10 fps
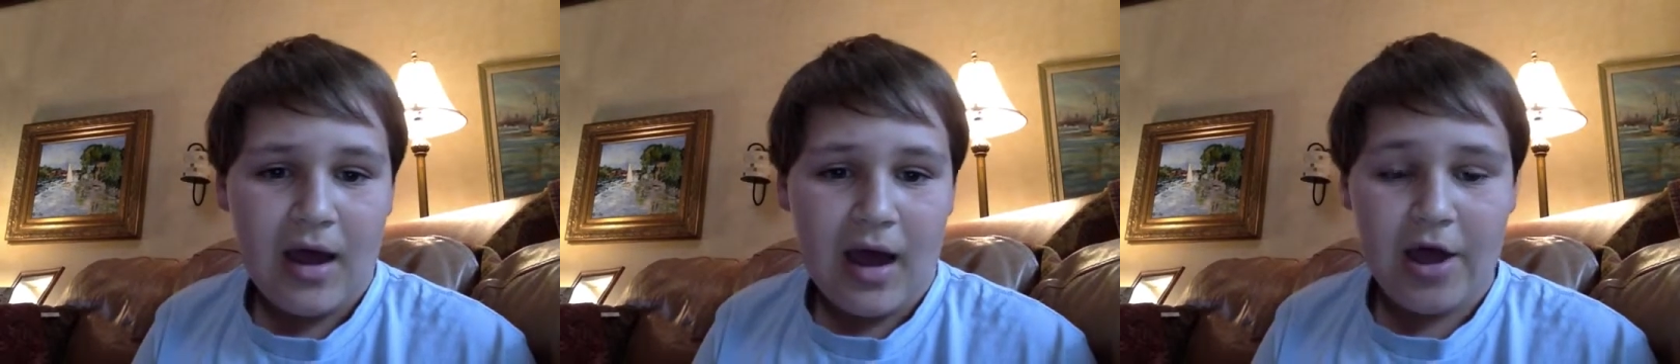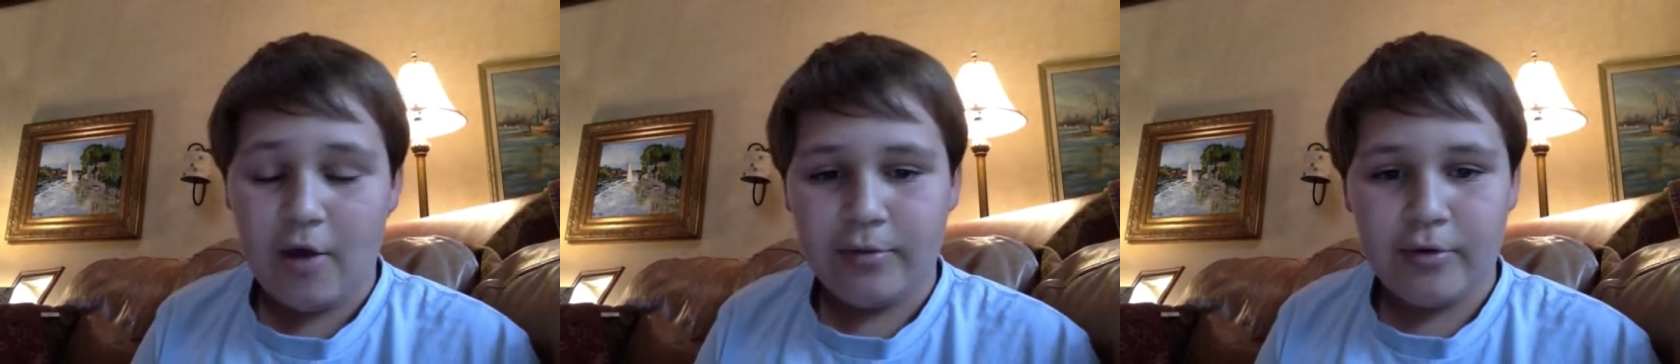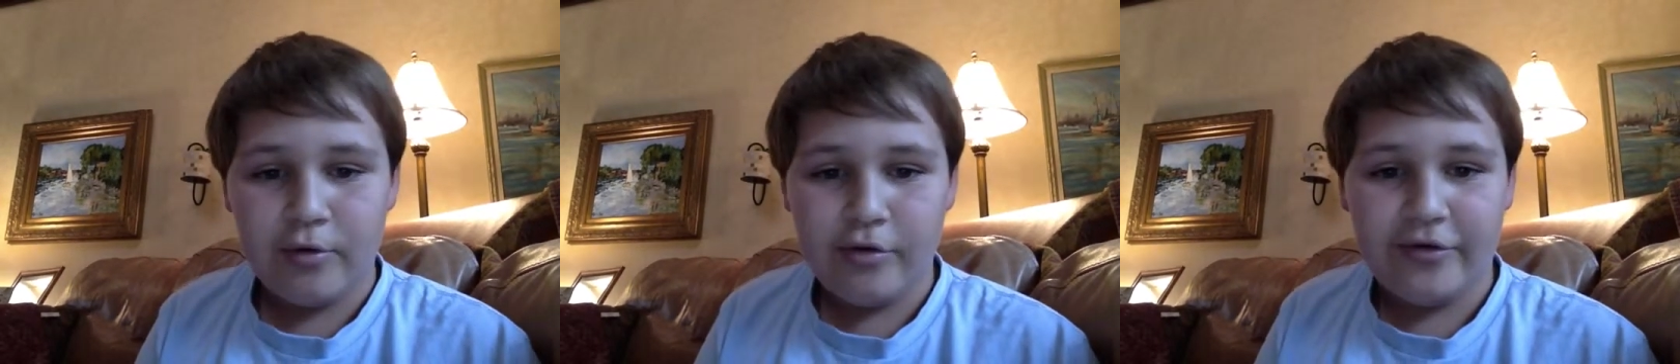I hope you
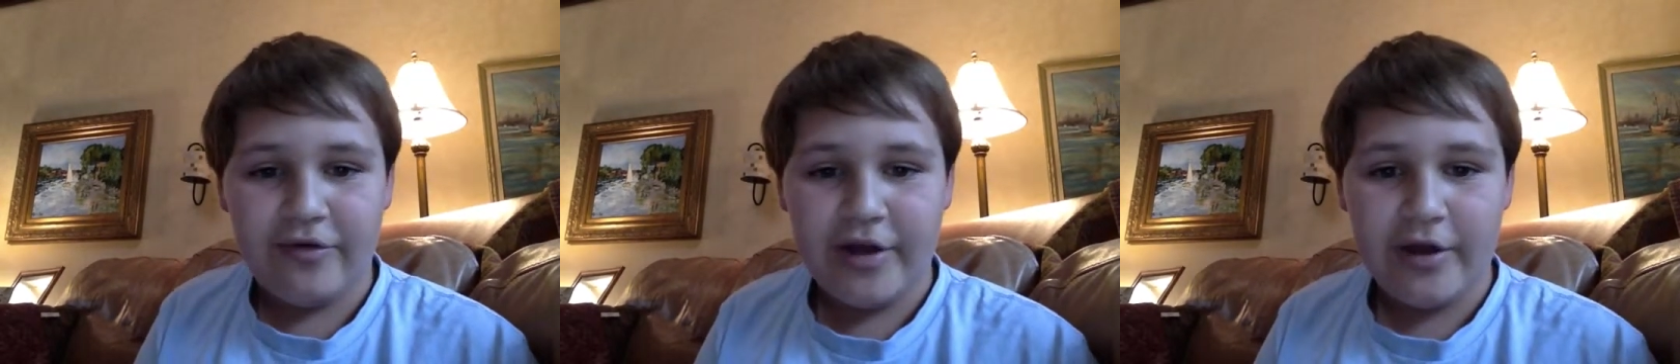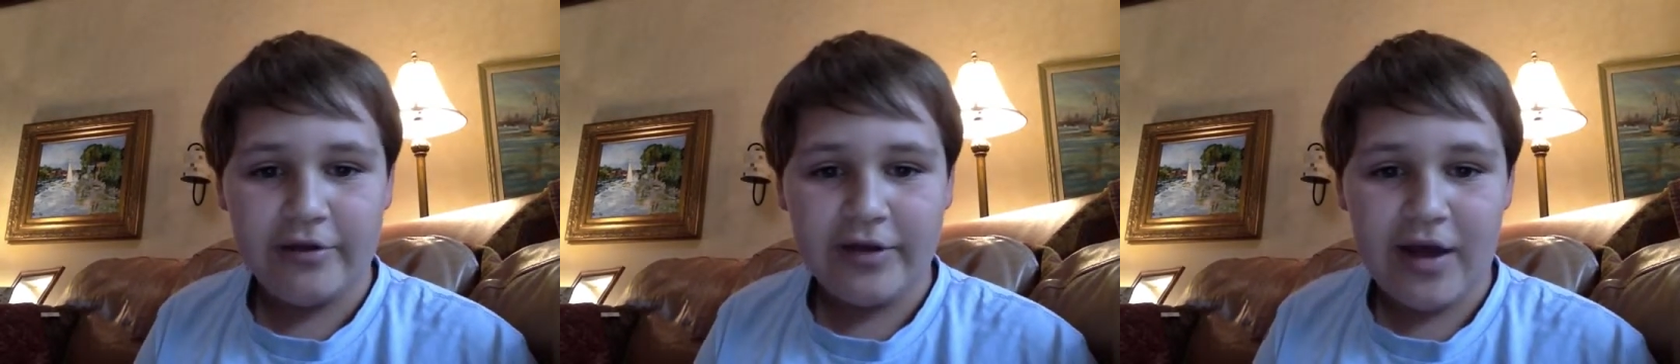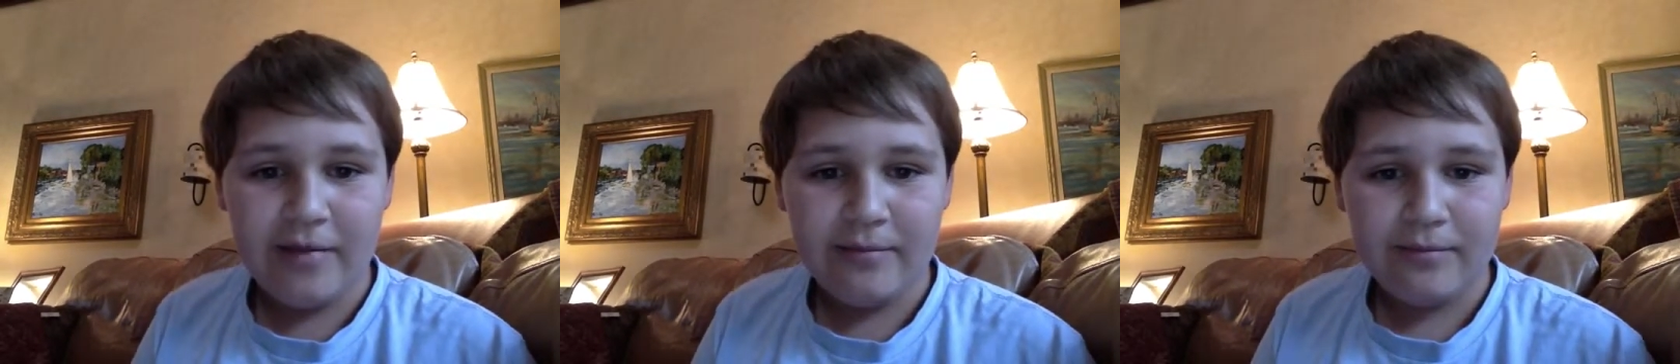enjoyed the video
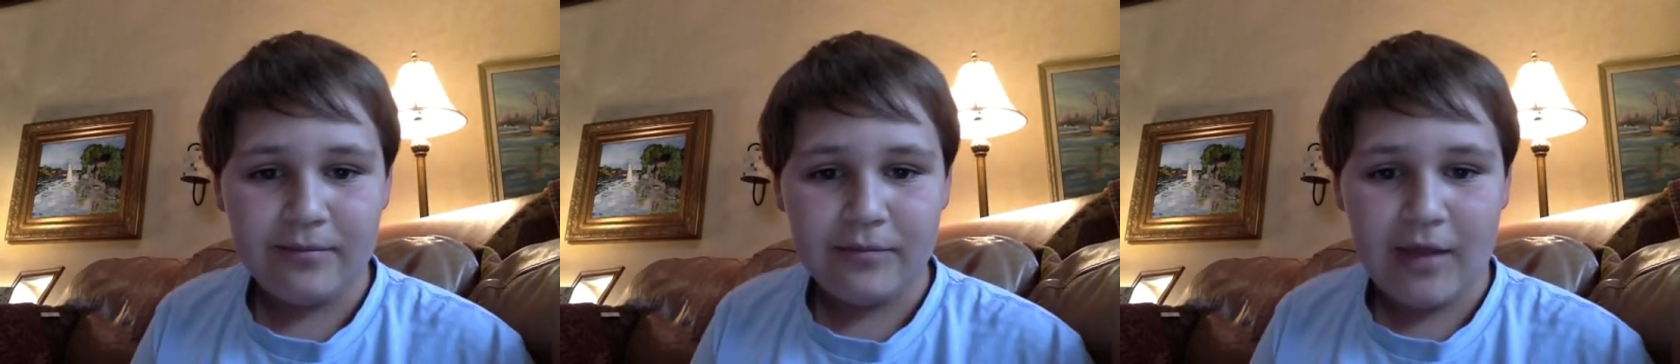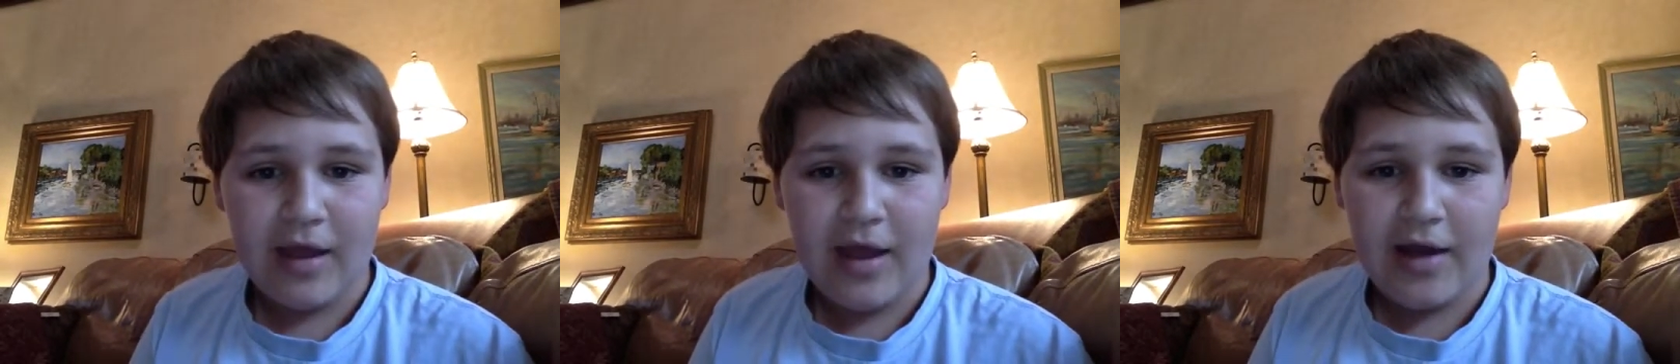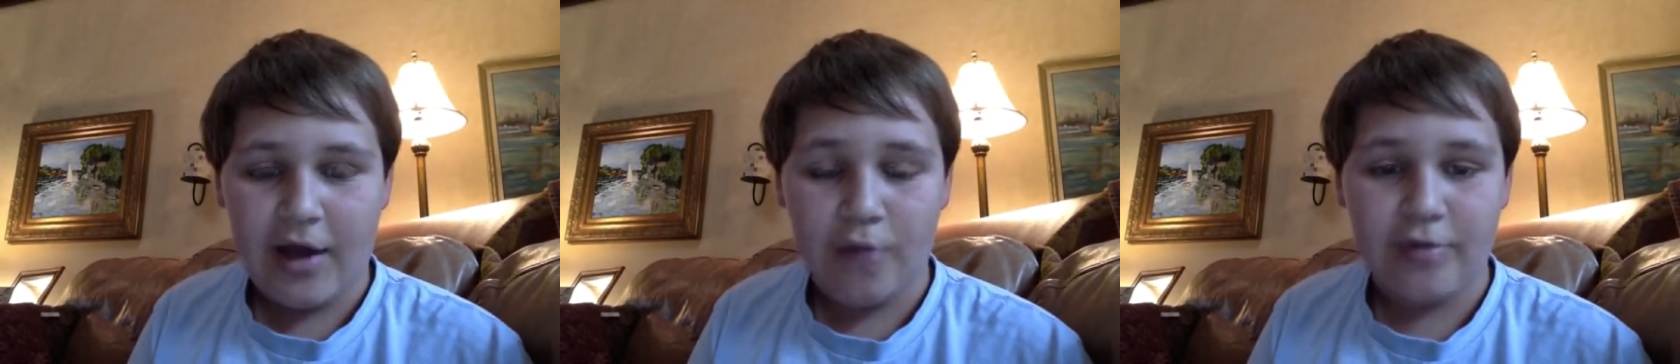today,
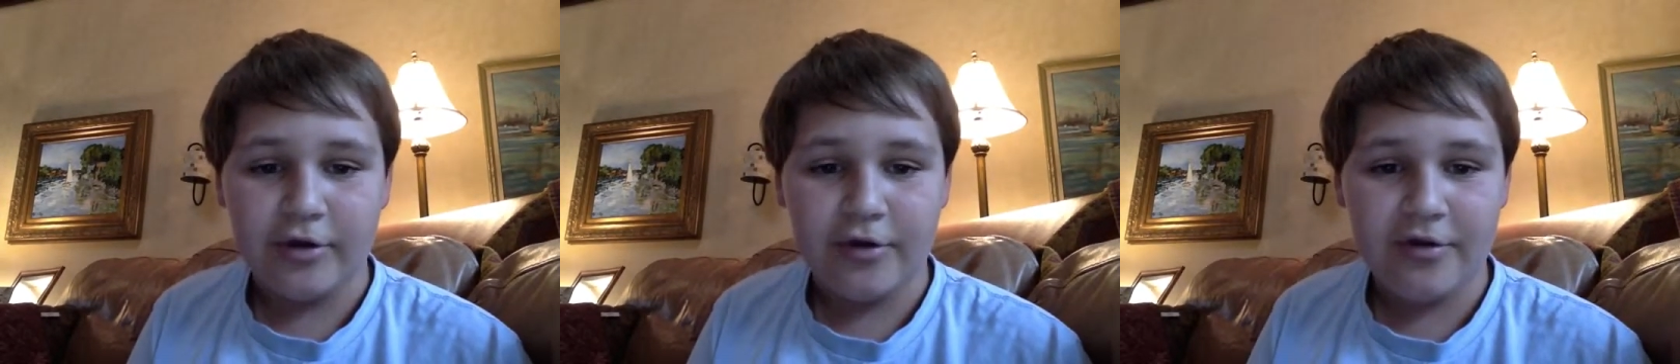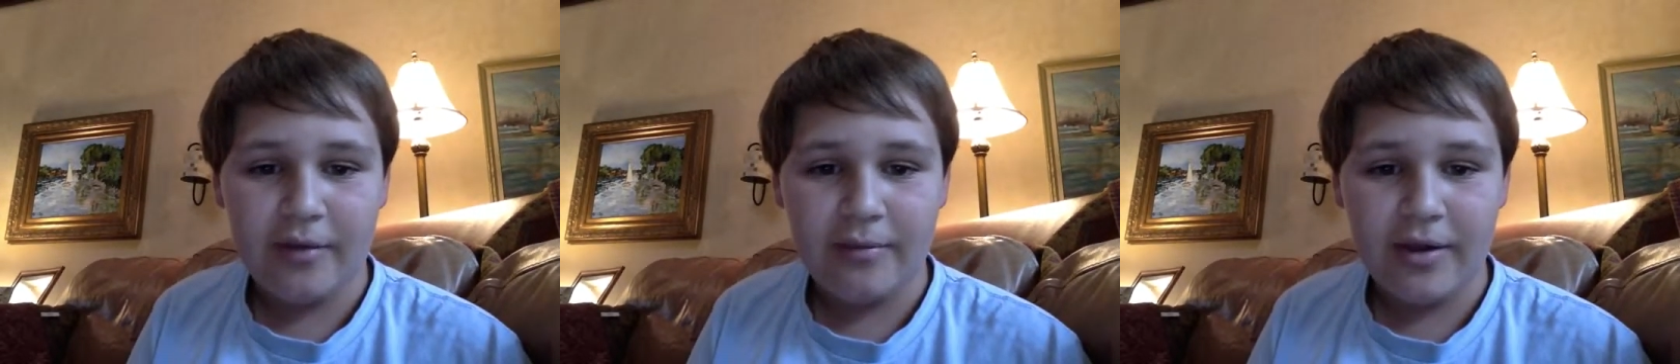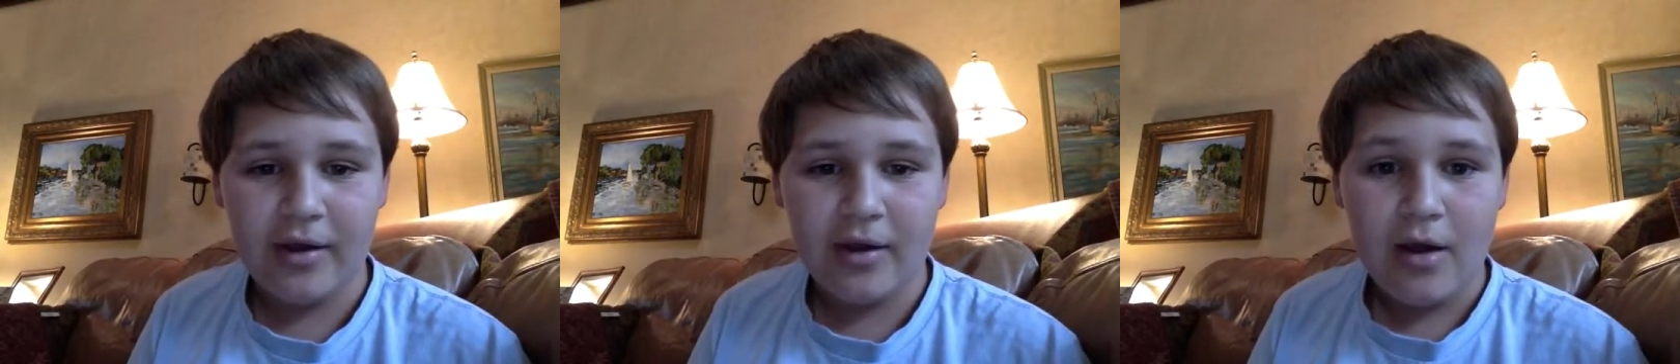and I hope you learned something.